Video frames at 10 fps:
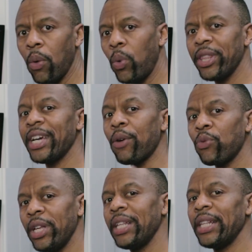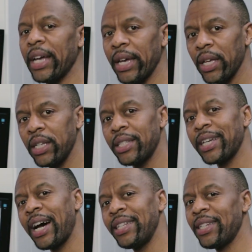One thing I really like is the
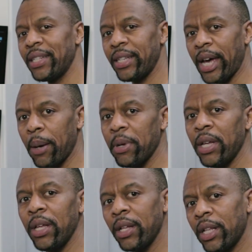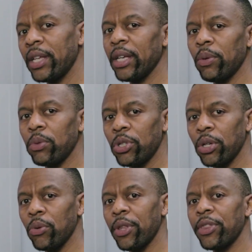Content tab. Clicking it will show
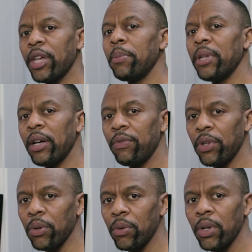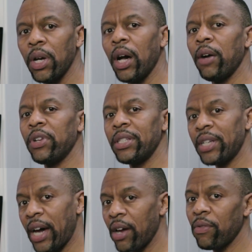you a thumbnail view of an
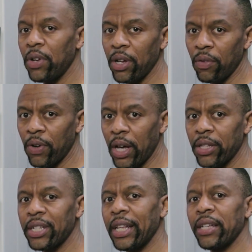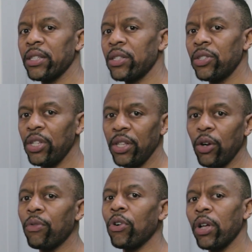entire video file. This allows us to see the
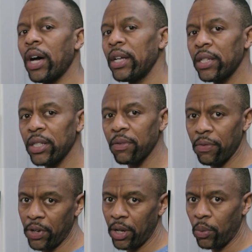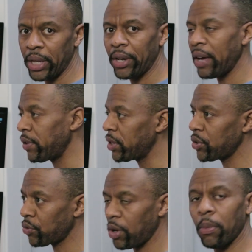overall contents of a video without having to
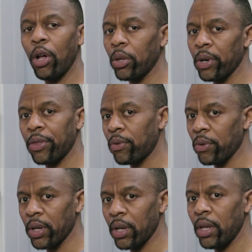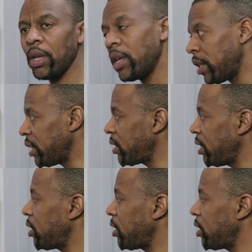scrub all the way through it. Let's see